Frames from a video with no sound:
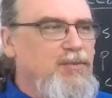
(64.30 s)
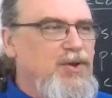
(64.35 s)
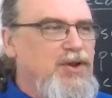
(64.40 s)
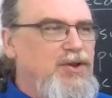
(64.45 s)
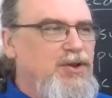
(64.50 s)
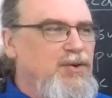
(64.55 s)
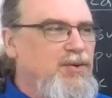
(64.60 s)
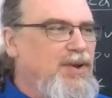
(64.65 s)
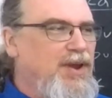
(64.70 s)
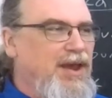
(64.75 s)
we
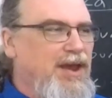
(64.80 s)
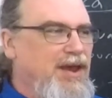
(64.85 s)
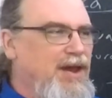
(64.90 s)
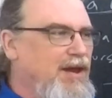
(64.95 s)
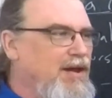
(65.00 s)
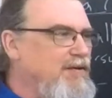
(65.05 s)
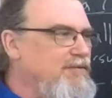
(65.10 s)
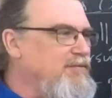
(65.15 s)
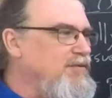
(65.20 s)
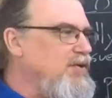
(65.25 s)
do
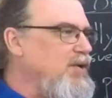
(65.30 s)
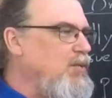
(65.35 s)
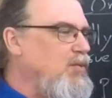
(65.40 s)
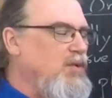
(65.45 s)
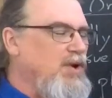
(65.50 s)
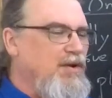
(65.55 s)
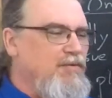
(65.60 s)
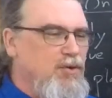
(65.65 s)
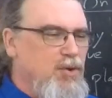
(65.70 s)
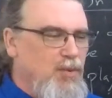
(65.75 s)
have,
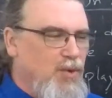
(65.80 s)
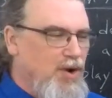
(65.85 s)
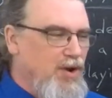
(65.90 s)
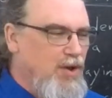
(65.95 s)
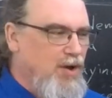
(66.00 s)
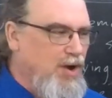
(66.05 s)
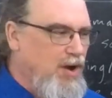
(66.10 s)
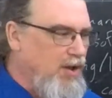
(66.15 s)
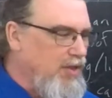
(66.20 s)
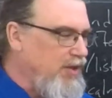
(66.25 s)
whatever you want to
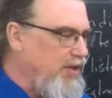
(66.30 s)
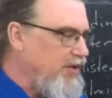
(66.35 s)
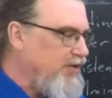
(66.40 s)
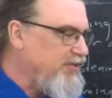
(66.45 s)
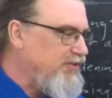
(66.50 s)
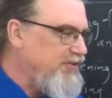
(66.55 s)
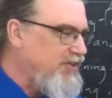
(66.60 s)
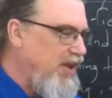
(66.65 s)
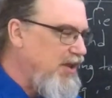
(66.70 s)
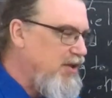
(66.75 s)
call it, a
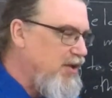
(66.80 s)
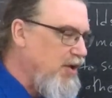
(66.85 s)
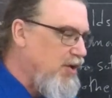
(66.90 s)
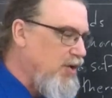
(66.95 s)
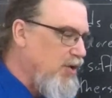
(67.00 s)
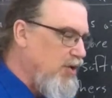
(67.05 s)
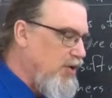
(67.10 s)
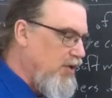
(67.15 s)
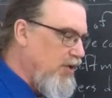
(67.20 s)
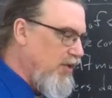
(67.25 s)

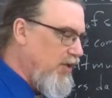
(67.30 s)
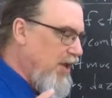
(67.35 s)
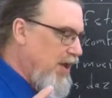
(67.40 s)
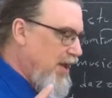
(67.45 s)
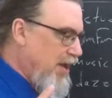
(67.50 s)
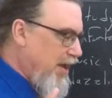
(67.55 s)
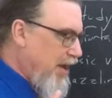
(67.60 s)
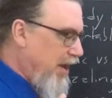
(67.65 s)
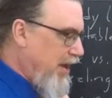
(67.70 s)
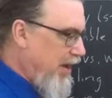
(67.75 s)
psychical,
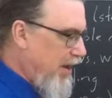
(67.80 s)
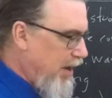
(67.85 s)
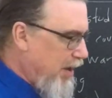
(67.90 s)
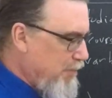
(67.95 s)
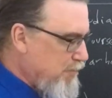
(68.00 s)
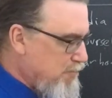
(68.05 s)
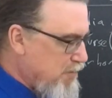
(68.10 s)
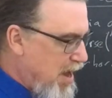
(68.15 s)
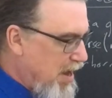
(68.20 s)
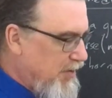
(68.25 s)
a
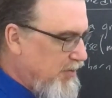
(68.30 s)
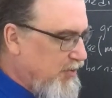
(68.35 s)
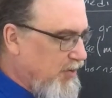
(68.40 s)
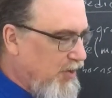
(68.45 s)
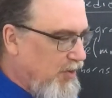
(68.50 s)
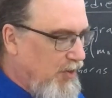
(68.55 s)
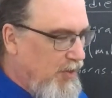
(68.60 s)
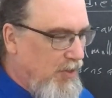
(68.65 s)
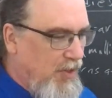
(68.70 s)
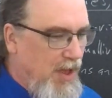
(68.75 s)

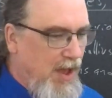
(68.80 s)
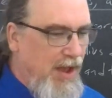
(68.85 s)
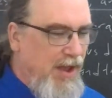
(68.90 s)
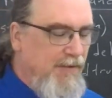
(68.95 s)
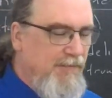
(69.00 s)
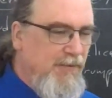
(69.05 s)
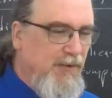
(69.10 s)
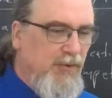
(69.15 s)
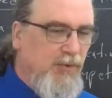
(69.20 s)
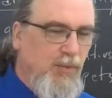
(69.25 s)
mental
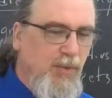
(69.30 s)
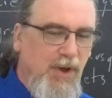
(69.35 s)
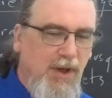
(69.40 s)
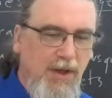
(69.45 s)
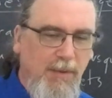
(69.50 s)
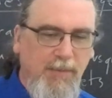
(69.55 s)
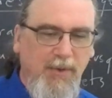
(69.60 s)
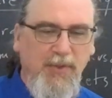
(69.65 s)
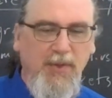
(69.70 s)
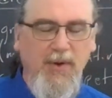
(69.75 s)
life as
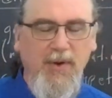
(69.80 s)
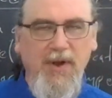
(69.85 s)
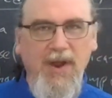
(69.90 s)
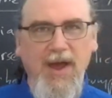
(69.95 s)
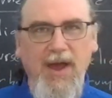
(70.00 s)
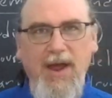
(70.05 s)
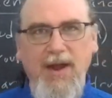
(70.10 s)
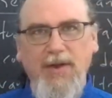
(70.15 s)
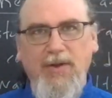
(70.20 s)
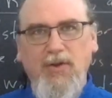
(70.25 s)
well, but they're
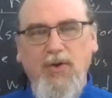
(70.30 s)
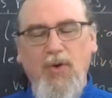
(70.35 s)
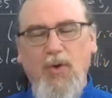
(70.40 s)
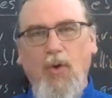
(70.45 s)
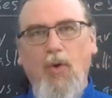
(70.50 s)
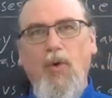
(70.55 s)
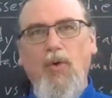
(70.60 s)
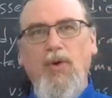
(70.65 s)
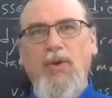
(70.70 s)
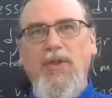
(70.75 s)
not
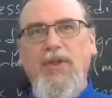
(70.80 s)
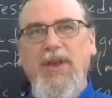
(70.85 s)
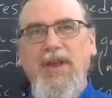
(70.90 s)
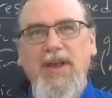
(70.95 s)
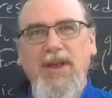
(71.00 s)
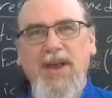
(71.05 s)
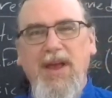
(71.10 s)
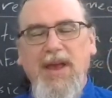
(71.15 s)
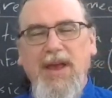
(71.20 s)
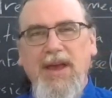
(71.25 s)

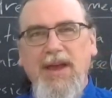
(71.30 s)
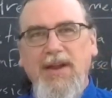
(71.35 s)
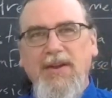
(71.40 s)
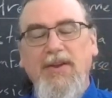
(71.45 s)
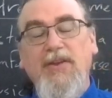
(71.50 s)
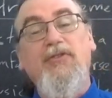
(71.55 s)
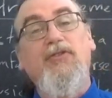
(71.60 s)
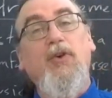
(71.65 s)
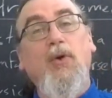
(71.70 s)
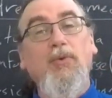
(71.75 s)
totally
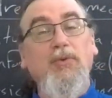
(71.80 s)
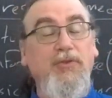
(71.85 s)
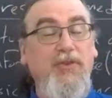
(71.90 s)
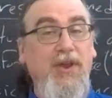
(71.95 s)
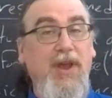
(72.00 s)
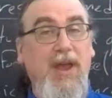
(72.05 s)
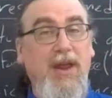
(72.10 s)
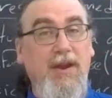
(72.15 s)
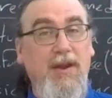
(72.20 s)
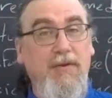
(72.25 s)

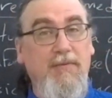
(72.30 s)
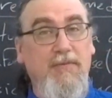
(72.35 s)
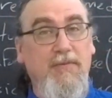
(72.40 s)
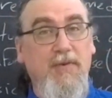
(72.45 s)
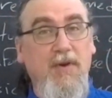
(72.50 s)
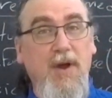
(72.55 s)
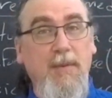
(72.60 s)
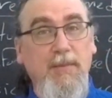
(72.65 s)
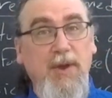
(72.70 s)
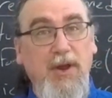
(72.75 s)
dissociated
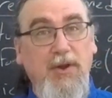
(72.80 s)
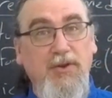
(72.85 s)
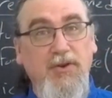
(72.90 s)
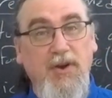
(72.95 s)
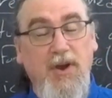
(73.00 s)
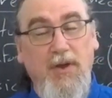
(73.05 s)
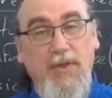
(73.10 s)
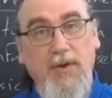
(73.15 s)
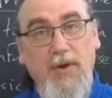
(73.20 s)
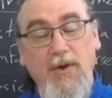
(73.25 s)
from each
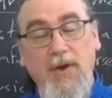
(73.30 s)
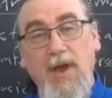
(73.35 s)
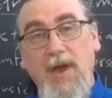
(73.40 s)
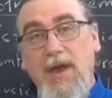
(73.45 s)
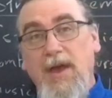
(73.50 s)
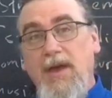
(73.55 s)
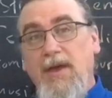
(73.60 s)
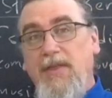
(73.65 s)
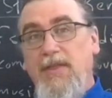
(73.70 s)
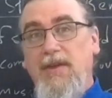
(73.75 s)
other.
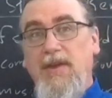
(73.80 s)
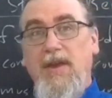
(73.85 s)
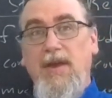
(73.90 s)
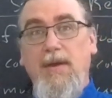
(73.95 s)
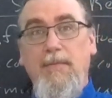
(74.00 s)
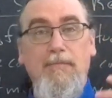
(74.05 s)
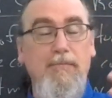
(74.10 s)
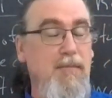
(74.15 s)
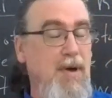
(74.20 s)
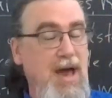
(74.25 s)

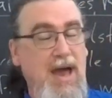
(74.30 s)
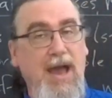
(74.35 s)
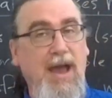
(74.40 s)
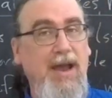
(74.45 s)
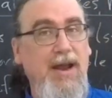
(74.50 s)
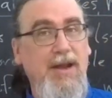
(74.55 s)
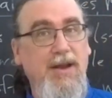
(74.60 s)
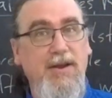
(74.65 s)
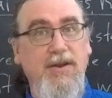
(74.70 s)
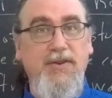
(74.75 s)
The
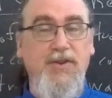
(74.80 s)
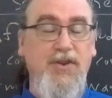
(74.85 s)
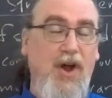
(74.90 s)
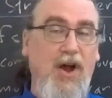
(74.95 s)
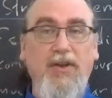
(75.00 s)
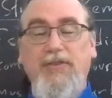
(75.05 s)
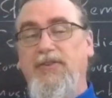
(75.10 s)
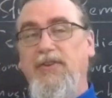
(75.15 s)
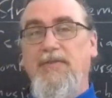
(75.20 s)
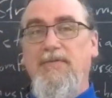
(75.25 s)
mind
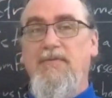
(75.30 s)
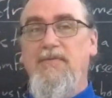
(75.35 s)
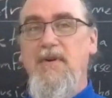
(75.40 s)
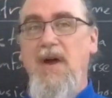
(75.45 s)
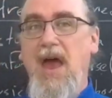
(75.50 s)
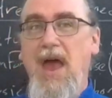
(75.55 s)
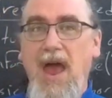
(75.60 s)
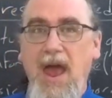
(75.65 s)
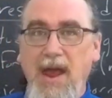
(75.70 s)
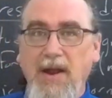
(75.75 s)
does, in
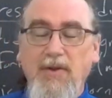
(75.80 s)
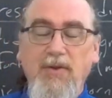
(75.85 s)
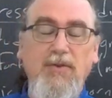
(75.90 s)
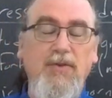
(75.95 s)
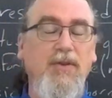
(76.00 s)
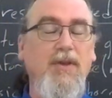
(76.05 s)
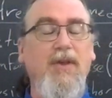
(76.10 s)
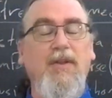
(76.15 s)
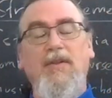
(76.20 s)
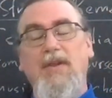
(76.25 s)

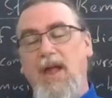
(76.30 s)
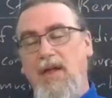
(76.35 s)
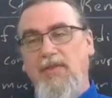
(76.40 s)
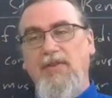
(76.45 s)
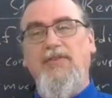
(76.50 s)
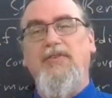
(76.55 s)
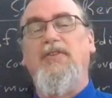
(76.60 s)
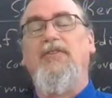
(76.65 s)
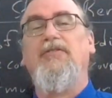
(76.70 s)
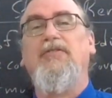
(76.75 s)
fact, at
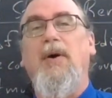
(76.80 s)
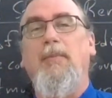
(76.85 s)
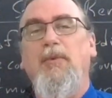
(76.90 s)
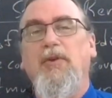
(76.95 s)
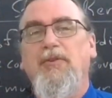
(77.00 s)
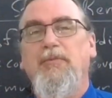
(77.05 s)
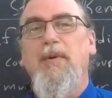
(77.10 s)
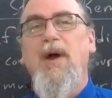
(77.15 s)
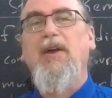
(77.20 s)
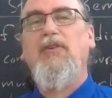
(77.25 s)
least in some
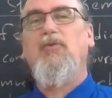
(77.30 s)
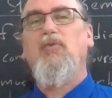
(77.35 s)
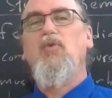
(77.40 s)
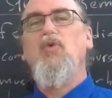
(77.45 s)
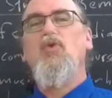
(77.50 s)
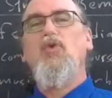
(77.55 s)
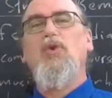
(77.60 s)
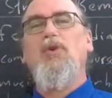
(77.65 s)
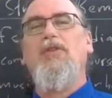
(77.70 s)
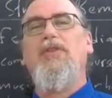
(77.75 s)
respects,
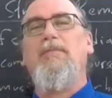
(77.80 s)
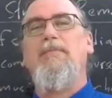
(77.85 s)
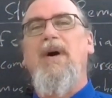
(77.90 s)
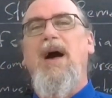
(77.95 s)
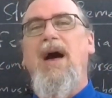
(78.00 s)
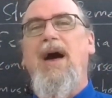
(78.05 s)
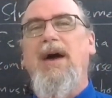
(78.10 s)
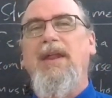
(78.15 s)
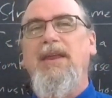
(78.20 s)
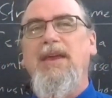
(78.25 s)
rule the
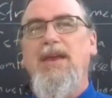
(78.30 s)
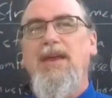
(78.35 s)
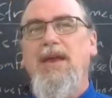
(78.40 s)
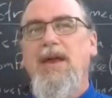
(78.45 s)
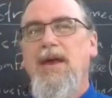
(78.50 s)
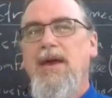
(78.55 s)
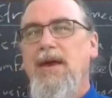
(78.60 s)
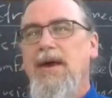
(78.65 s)
body.